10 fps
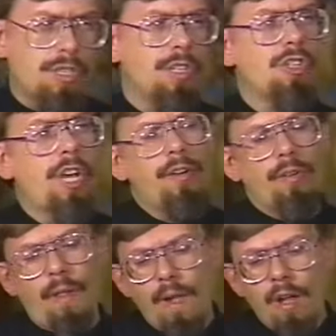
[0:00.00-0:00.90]
in
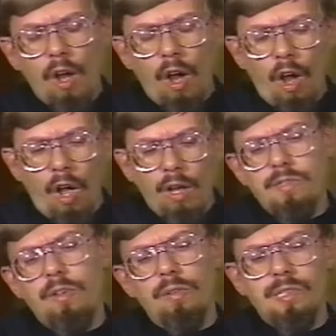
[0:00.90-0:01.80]
general
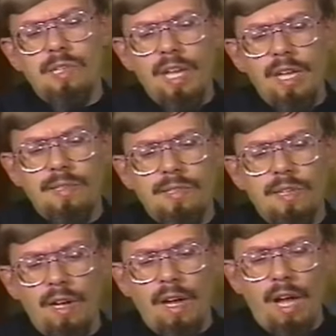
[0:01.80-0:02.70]
also
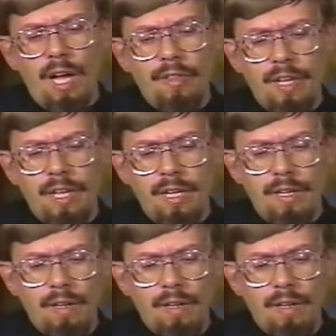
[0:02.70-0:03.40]
sees the